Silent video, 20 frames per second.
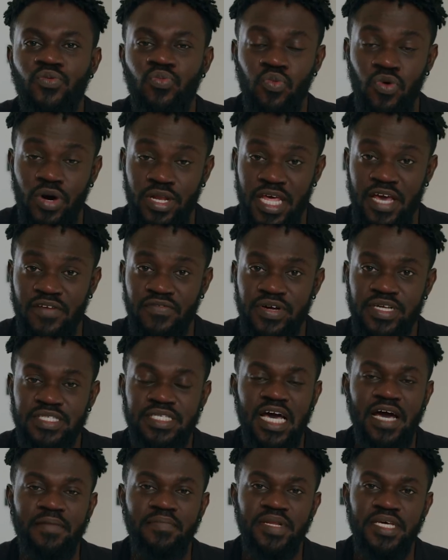whatever is
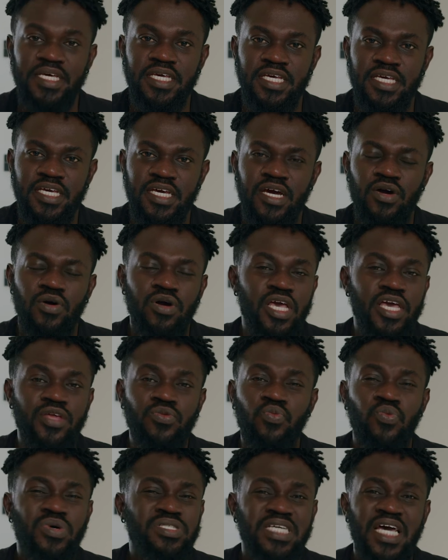happening here
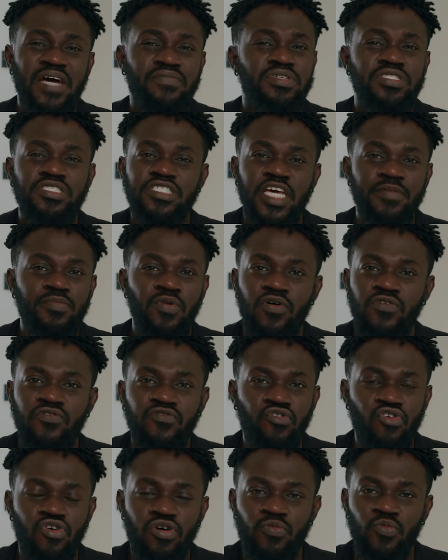in whichever shape or
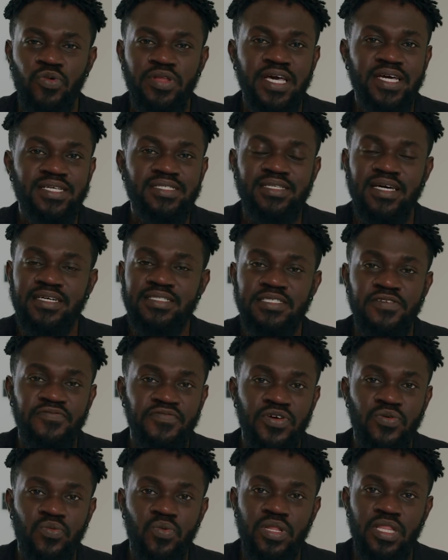form, whether it's
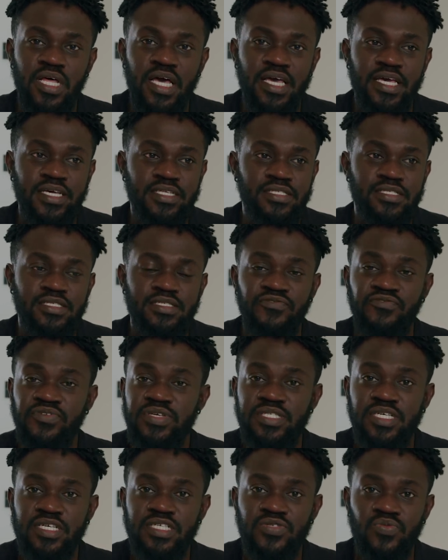scientific, whether it's
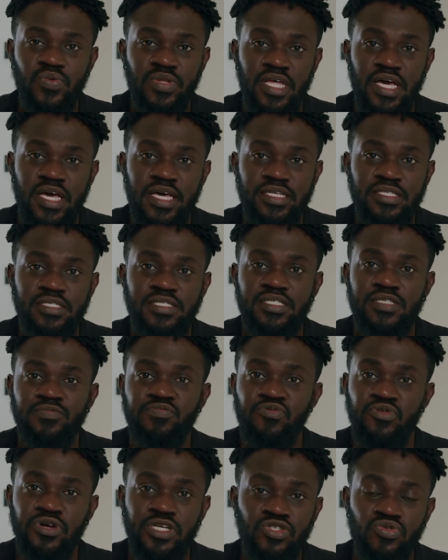physics, whether it's
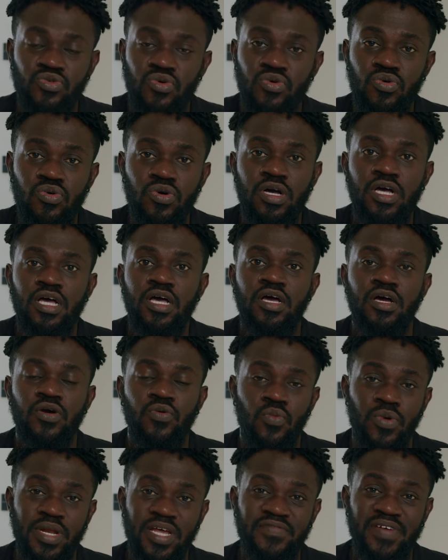spiritual,
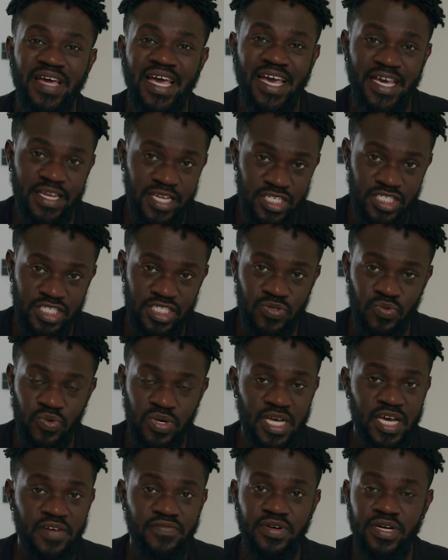whatever energy,
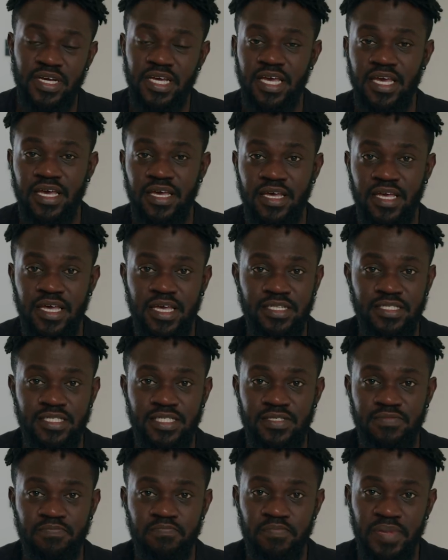whatever
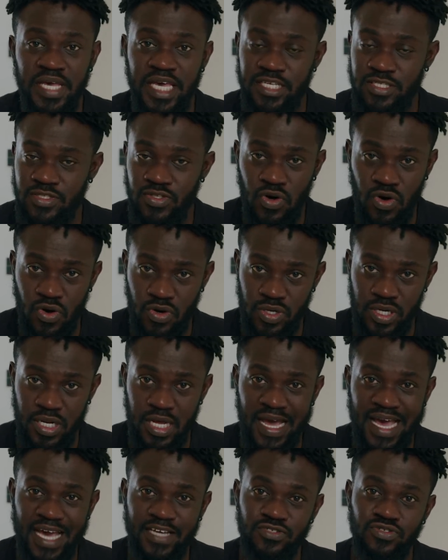it's based on,
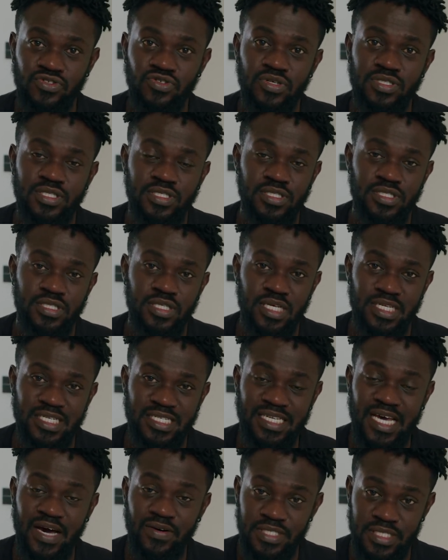I do not
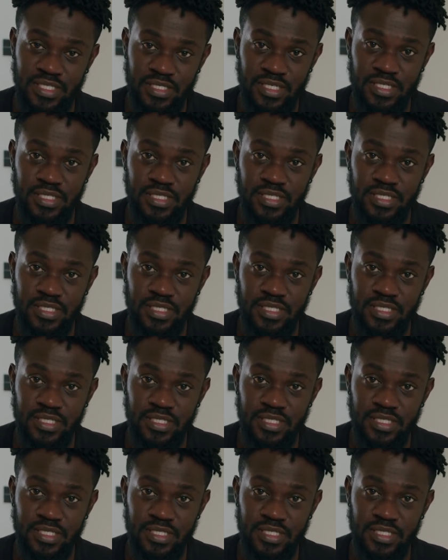doubt its